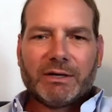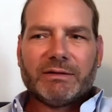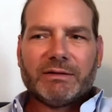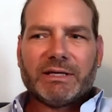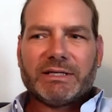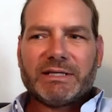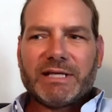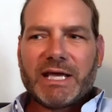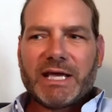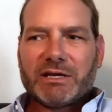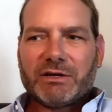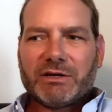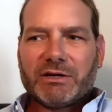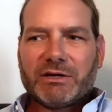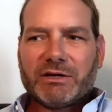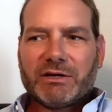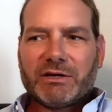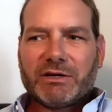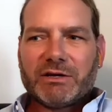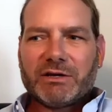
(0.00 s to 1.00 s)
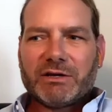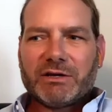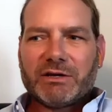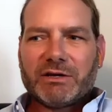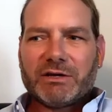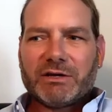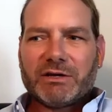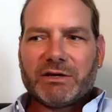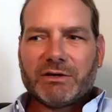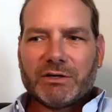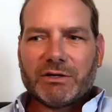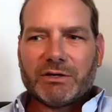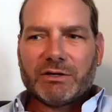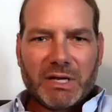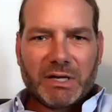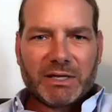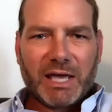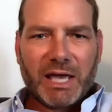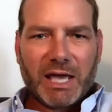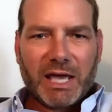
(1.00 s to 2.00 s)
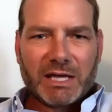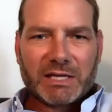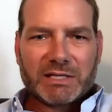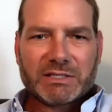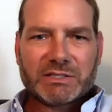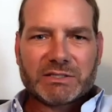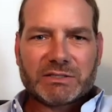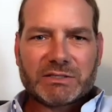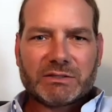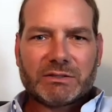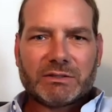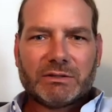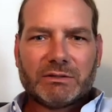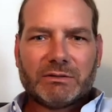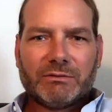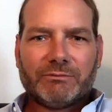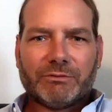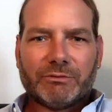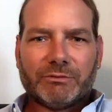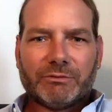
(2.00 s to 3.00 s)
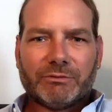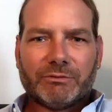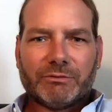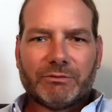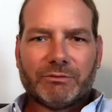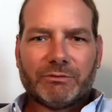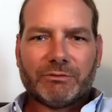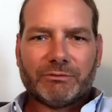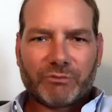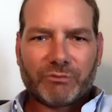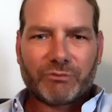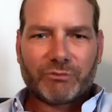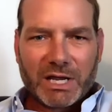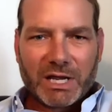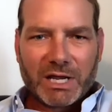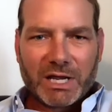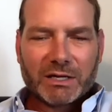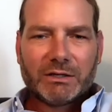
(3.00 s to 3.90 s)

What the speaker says: that they could submit a case for free